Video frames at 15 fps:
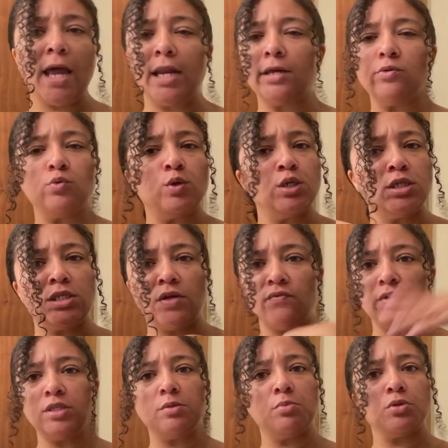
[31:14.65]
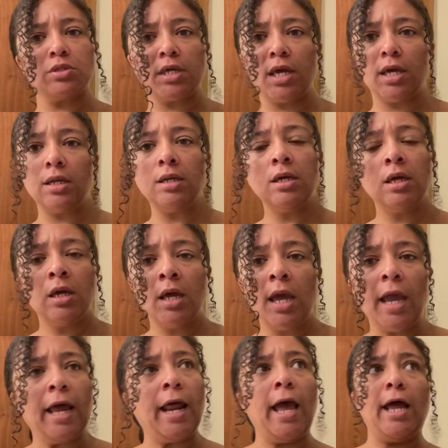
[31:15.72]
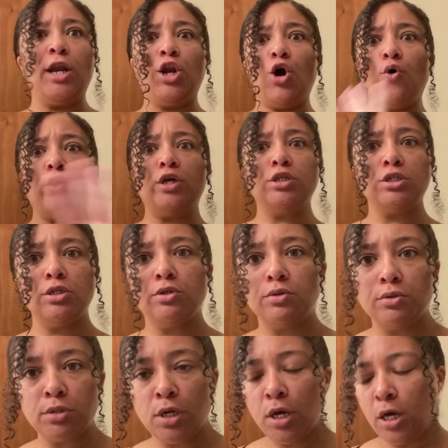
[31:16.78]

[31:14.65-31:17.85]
It was just invincible skin and I had no issues.